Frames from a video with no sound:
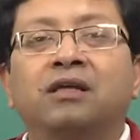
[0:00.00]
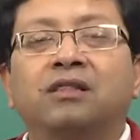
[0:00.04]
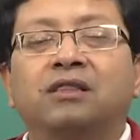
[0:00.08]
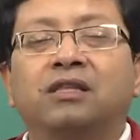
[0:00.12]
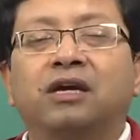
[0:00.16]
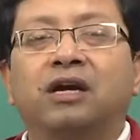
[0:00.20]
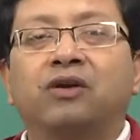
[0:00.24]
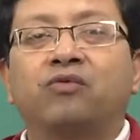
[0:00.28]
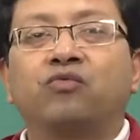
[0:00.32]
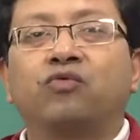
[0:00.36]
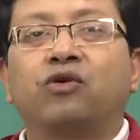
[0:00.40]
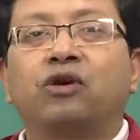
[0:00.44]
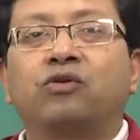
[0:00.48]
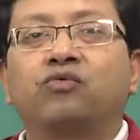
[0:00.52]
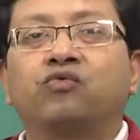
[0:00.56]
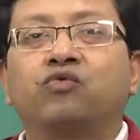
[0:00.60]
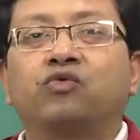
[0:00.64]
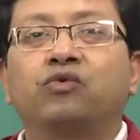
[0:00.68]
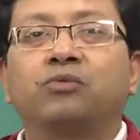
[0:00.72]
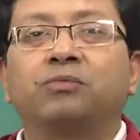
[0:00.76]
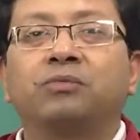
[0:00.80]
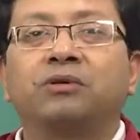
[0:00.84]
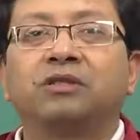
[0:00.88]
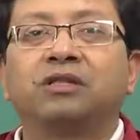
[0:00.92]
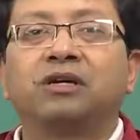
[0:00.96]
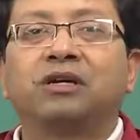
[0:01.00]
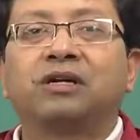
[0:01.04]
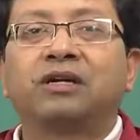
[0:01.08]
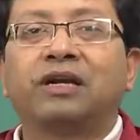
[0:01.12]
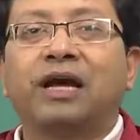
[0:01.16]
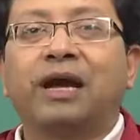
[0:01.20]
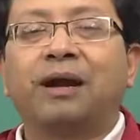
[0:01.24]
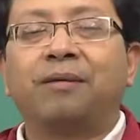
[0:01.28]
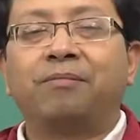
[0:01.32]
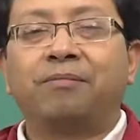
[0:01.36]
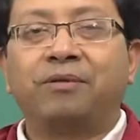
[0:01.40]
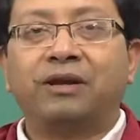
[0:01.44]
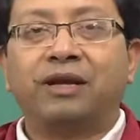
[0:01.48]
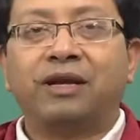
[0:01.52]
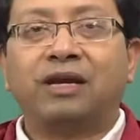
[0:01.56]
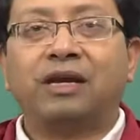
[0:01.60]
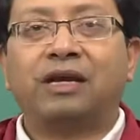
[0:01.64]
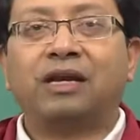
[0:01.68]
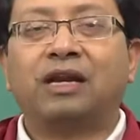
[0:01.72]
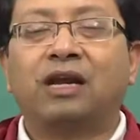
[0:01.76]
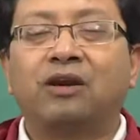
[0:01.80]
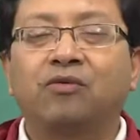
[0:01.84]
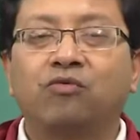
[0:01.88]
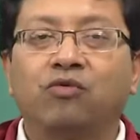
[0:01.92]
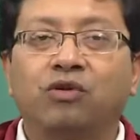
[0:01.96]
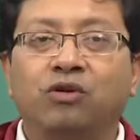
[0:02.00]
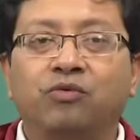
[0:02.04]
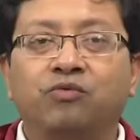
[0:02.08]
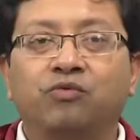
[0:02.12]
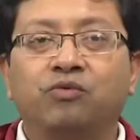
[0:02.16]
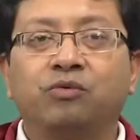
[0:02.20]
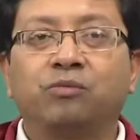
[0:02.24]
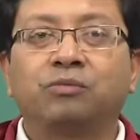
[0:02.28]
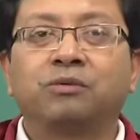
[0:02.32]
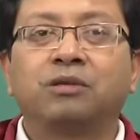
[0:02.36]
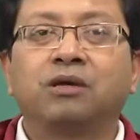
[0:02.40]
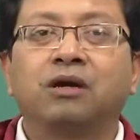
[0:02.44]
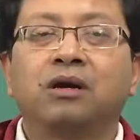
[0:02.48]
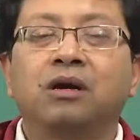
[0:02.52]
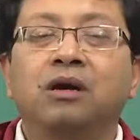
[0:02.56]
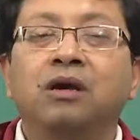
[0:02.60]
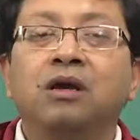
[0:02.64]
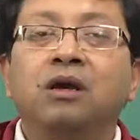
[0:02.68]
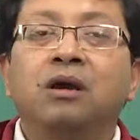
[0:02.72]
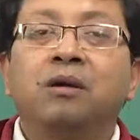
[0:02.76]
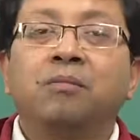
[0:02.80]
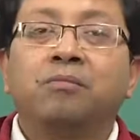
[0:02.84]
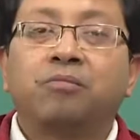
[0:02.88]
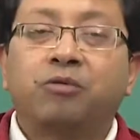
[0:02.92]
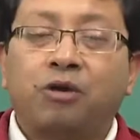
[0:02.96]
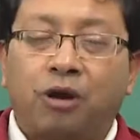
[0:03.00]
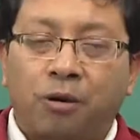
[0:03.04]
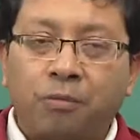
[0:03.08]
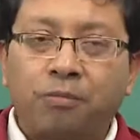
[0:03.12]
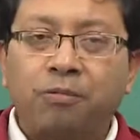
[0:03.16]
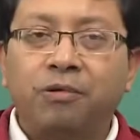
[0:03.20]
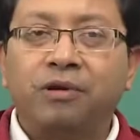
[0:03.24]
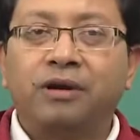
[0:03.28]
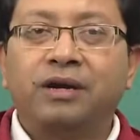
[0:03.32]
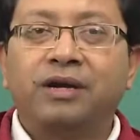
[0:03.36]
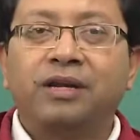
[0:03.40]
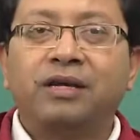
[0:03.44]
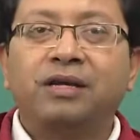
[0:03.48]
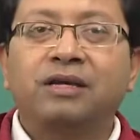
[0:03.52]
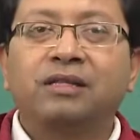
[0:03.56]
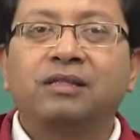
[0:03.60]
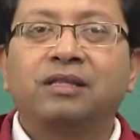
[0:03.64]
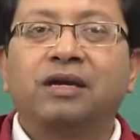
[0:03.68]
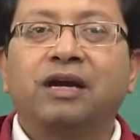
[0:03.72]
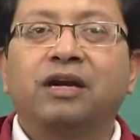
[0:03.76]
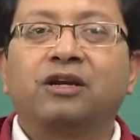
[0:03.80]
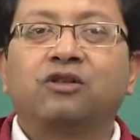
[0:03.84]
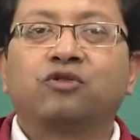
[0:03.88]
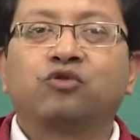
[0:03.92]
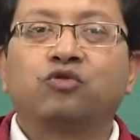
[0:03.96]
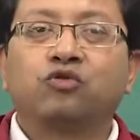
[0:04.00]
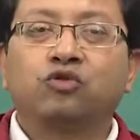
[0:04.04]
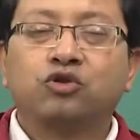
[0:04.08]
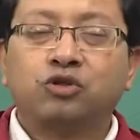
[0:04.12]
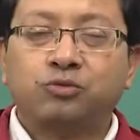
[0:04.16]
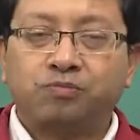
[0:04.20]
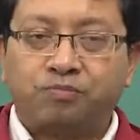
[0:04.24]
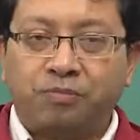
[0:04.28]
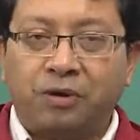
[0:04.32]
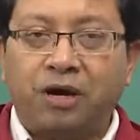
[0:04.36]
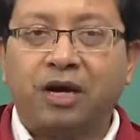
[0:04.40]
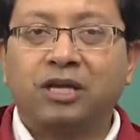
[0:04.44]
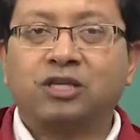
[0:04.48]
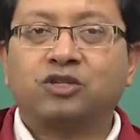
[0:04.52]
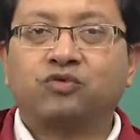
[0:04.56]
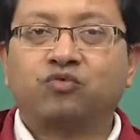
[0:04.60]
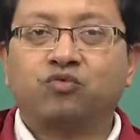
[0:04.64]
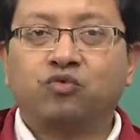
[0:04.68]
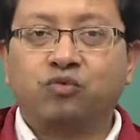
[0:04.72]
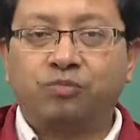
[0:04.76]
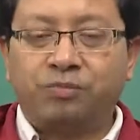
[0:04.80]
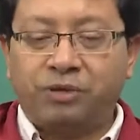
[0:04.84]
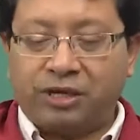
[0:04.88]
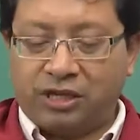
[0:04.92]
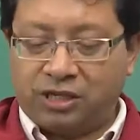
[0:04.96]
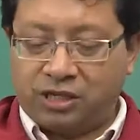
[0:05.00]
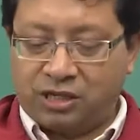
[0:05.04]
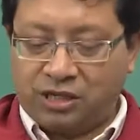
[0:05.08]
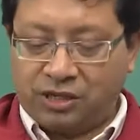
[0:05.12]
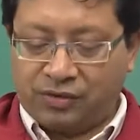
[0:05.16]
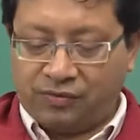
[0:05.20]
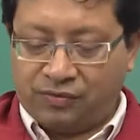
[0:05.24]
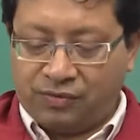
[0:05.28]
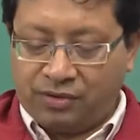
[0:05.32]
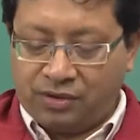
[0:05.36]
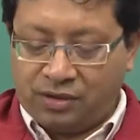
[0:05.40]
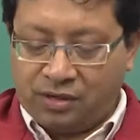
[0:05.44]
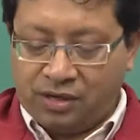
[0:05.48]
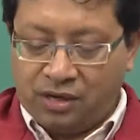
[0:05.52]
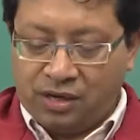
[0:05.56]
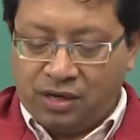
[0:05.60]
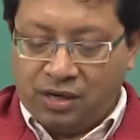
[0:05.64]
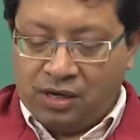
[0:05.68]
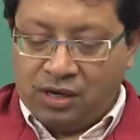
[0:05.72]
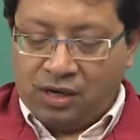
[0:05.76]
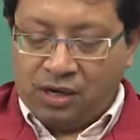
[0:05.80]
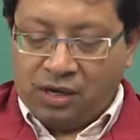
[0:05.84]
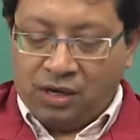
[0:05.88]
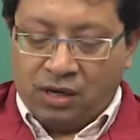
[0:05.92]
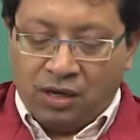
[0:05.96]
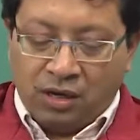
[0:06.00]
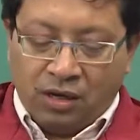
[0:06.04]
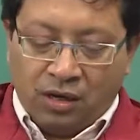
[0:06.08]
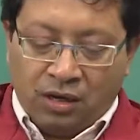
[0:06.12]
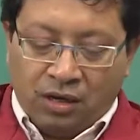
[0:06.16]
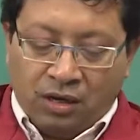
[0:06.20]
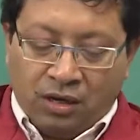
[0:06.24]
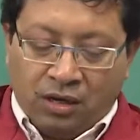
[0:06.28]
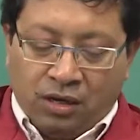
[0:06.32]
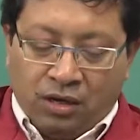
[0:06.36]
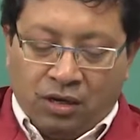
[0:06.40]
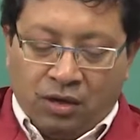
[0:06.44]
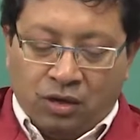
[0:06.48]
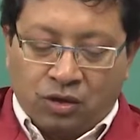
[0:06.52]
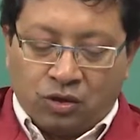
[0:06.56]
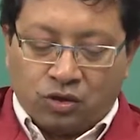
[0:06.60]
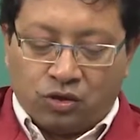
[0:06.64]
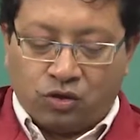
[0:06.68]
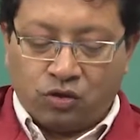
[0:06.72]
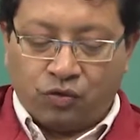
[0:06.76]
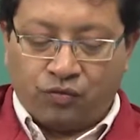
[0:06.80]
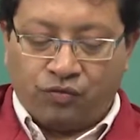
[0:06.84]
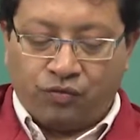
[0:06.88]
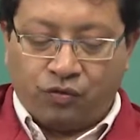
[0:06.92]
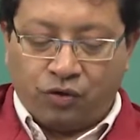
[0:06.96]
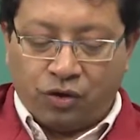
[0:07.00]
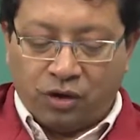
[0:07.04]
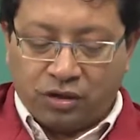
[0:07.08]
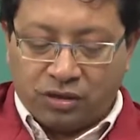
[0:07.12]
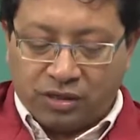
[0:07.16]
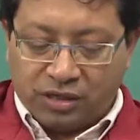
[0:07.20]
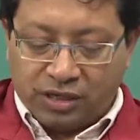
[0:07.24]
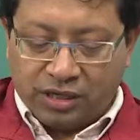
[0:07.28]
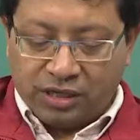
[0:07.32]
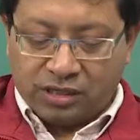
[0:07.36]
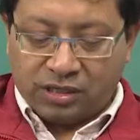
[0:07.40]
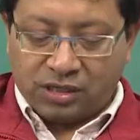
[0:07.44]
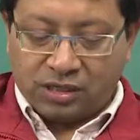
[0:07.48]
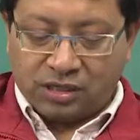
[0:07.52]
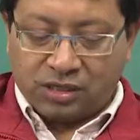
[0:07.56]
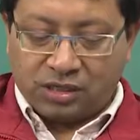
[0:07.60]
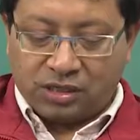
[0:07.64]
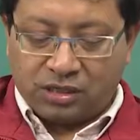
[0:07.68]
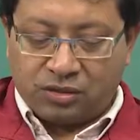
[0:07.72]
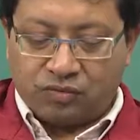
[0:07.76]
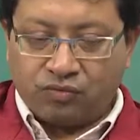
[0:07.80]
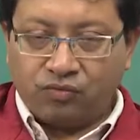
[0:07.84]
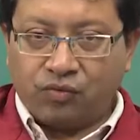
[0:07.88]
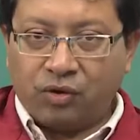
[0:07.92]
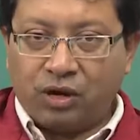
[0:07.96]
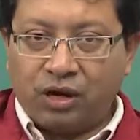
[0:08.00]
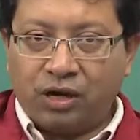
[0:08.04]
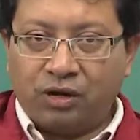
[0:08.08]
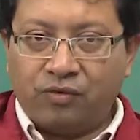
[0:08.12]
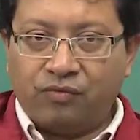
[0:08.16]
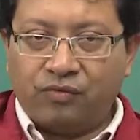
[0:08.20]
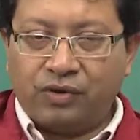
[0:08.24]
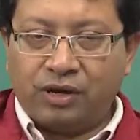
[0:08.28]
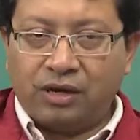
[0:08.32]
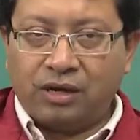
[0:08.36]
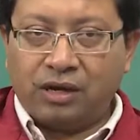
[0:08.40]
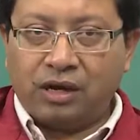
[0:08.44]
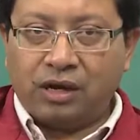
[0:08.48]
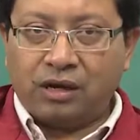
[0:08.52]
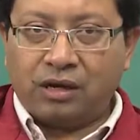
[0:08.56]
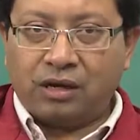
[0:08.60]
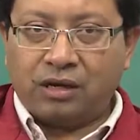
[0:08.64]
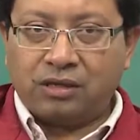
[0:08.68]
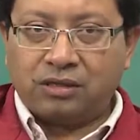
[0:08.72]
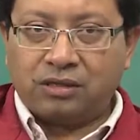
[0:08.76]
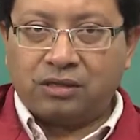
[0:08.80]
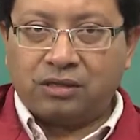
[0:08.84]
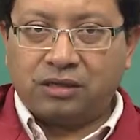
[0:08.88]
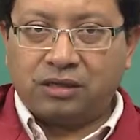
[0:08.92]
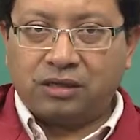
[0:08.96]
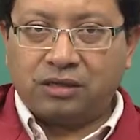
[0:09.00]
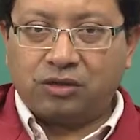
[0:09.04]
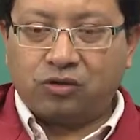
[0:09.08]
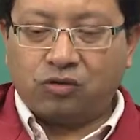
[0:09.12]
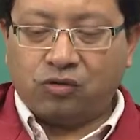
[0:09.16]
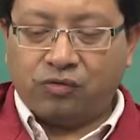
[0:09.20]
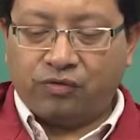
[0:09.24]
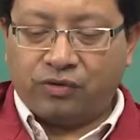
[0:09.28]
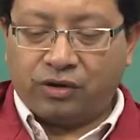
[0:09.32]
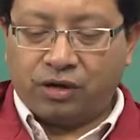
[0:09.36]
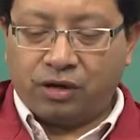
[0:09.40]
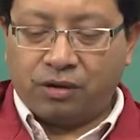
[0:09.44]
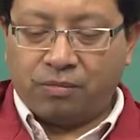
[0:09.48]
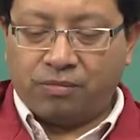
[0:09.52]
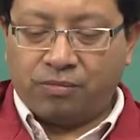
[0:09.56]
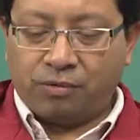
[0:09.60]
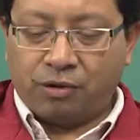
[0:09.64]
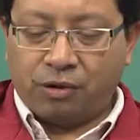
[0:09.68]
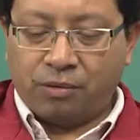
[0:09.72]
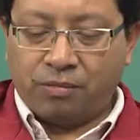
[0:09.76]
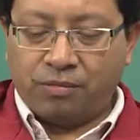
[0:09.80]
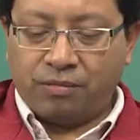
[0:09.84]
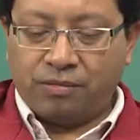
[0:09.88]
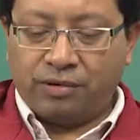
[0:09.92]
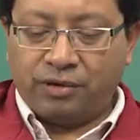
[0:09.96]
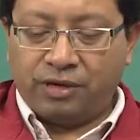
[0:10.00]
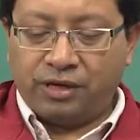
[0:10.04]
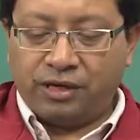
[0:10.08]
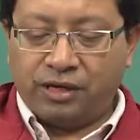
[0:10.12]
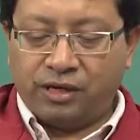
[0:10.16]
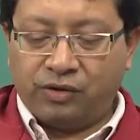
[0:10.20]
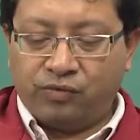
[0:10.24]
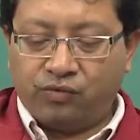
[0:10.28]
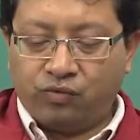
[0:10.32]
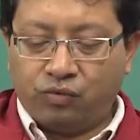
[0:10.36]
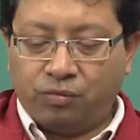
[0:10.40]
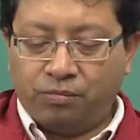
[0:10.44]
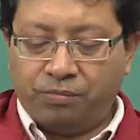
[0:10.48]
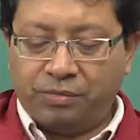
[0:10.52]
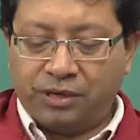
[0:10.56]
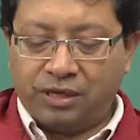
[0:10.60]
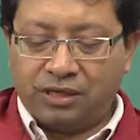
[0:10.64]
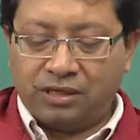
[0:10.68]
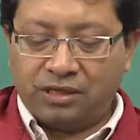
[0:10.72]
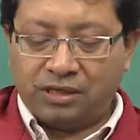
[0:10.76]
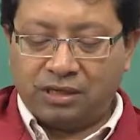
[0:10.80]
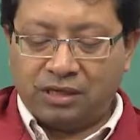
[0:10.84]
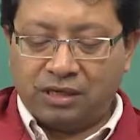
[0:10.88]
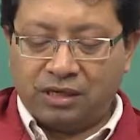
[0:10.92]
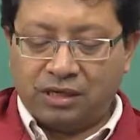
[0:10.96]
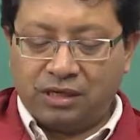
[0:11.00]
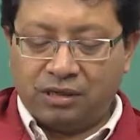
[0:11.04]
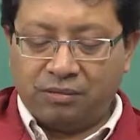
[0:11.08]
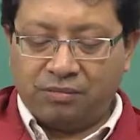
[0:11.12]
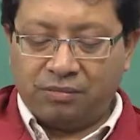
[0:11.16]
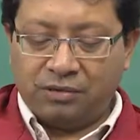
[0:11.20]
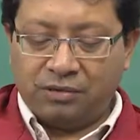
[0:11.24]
that what would be the time taken and what would be the probability that those paths would be achieved. So, for this one, when we are considering the overall probability, it would basically